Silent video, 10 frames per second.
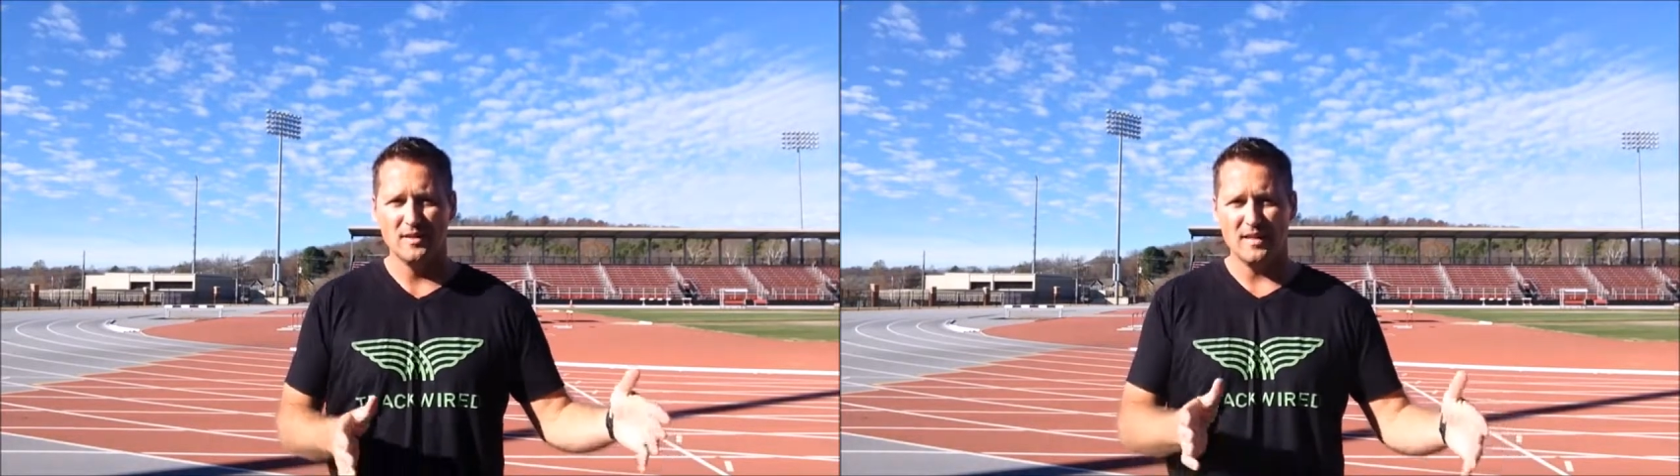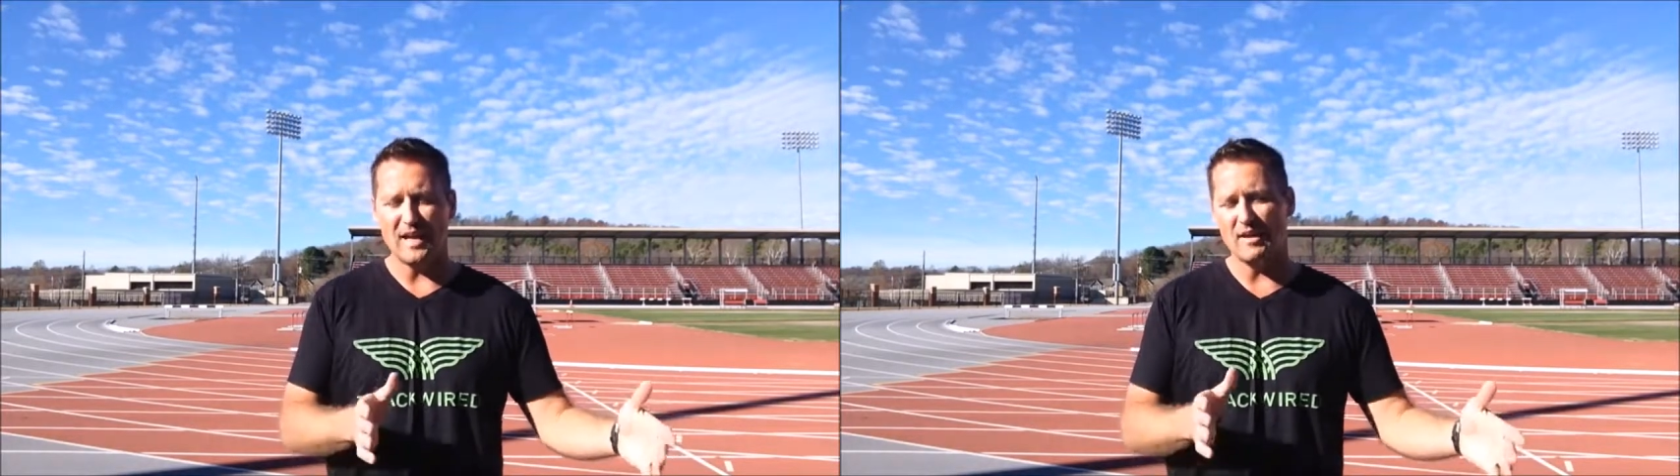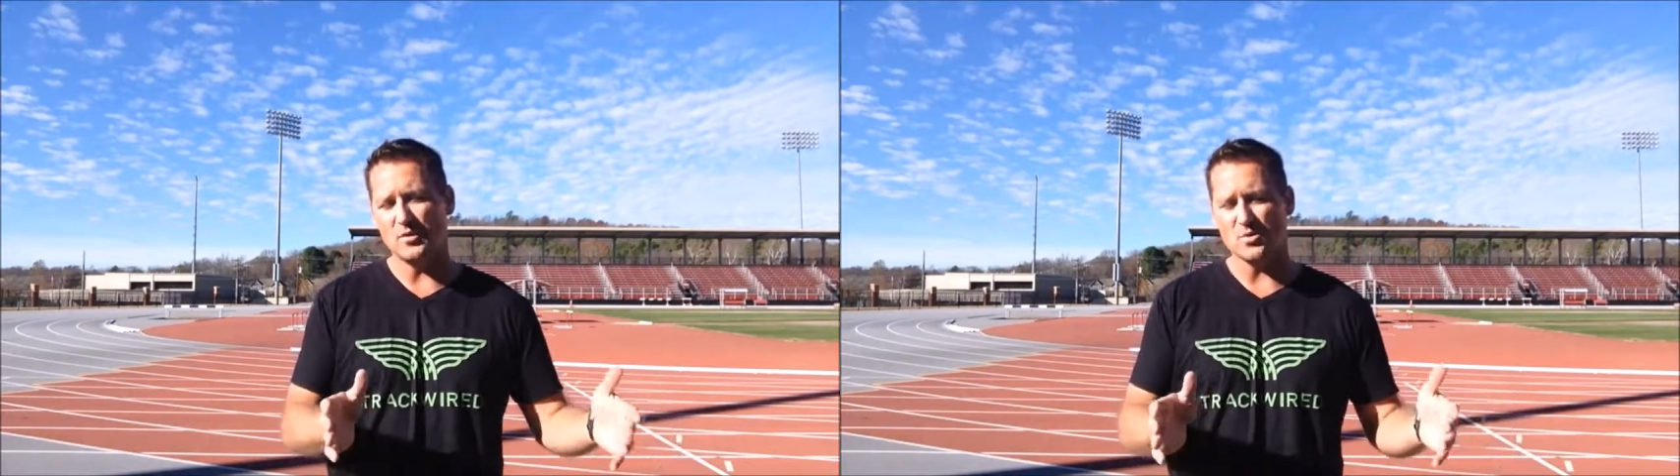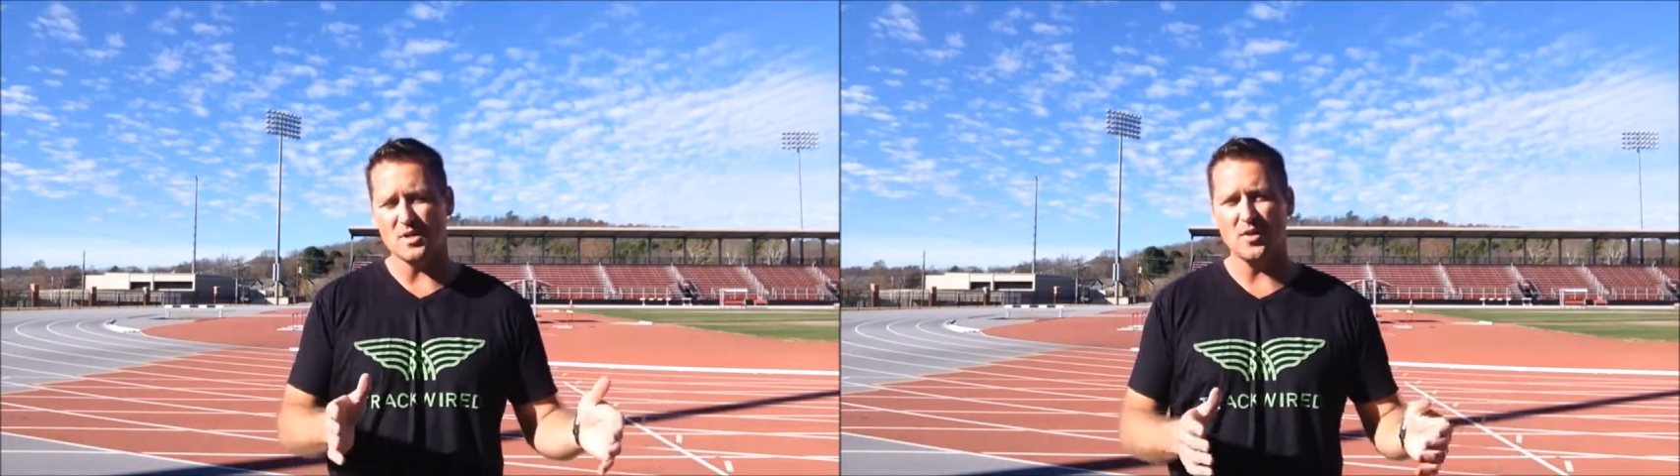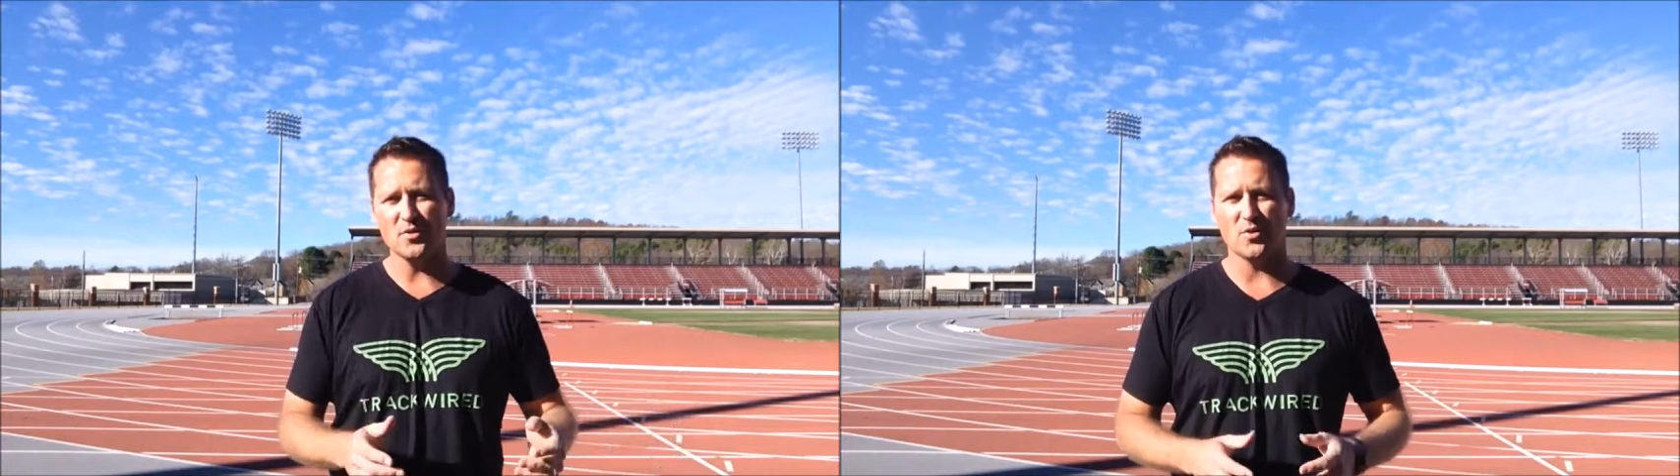and have those
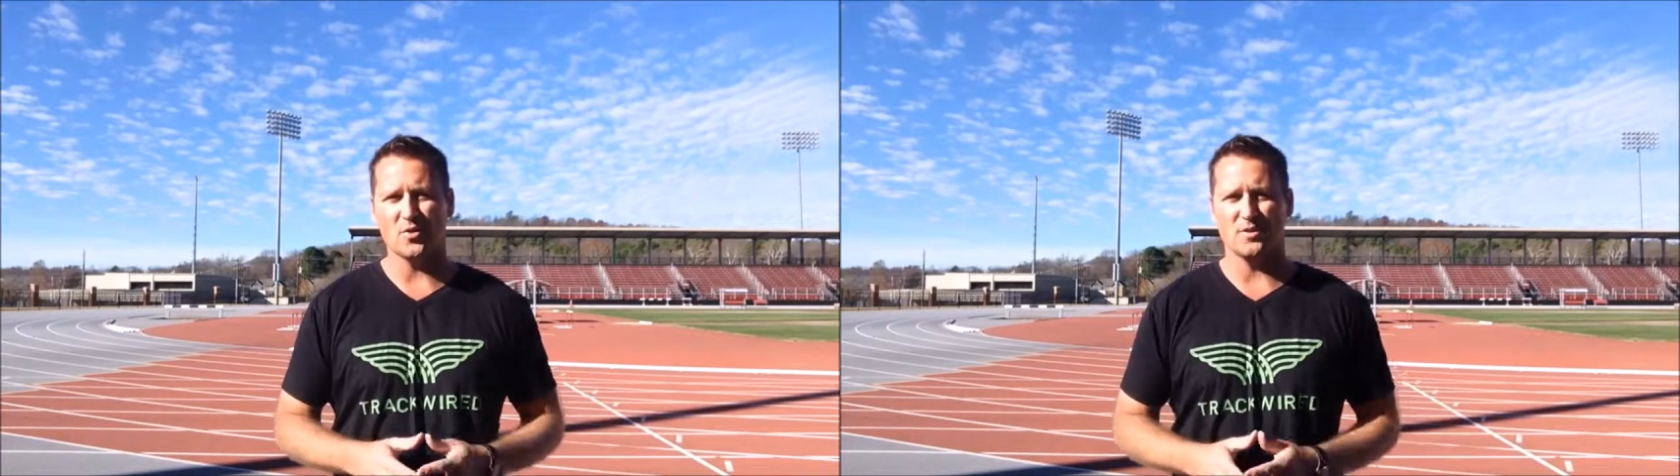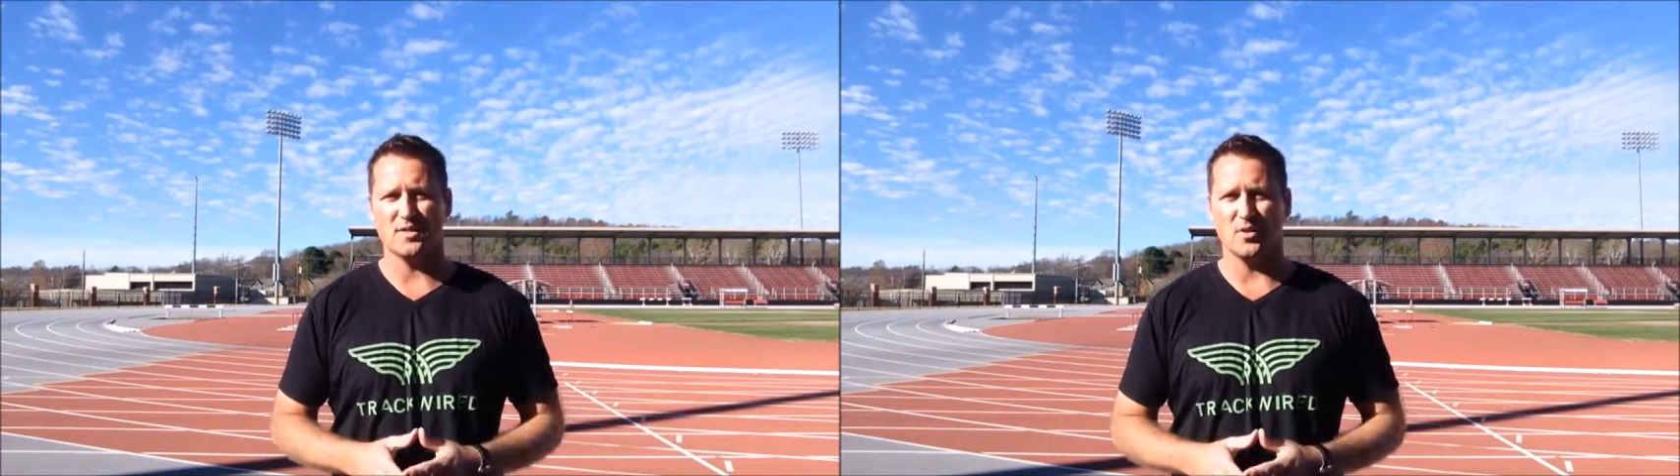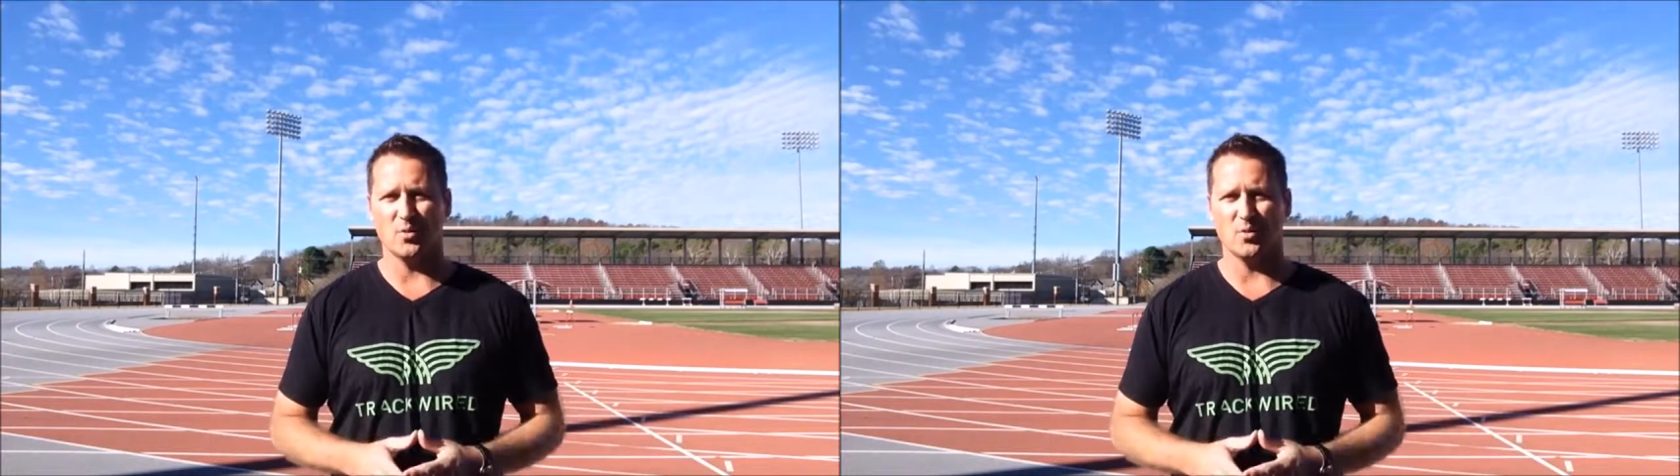other girls that are